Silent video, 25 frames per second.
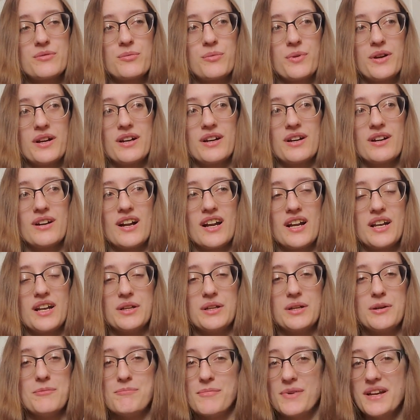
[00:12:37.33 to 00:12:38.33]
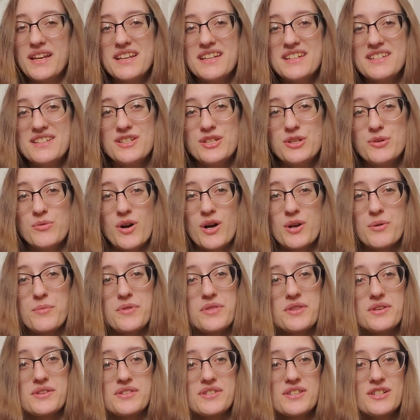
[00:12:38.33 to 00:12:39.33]
where I might continue on with
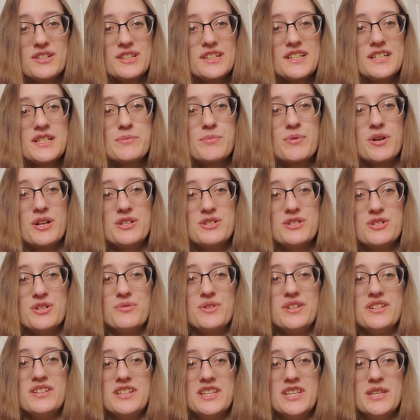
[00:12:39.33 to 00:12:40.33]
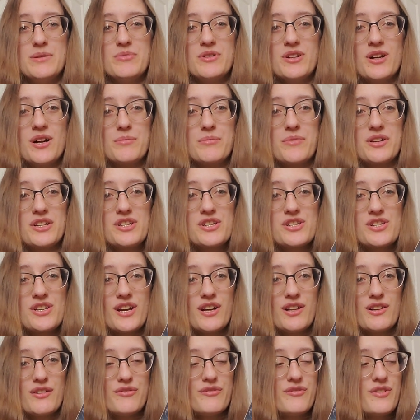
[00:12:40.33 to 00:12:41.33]
the series, but I don't need to keep it on my
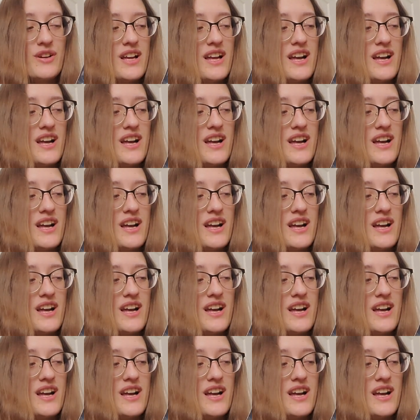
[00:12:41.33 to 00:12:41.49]
shelf.